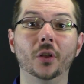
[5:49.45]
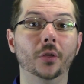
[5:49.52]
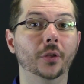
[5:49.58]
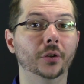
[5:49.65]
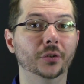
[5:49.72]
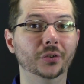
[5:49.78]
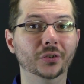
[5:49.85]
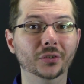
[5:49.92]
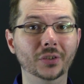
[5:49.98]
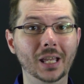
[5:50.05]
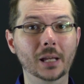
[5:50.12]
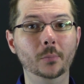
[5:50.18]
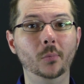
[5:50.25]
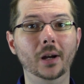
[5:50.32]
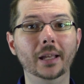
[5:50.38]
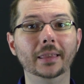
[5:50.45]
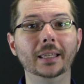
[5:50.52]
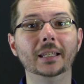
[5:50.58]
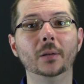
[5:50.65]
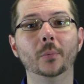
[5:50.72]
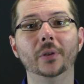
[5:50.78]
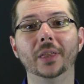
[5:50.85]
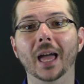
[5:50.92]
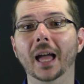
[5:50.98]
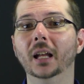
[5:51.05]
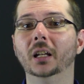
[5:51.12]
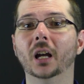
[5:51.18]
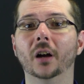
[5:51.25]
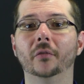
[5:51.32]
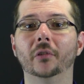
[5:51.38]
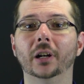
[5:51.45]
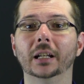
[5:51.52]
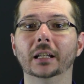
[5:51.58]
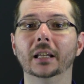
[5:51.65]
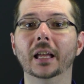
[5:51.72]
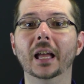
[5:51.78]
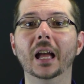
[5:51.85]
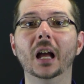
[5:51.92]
the same way they did with head covering,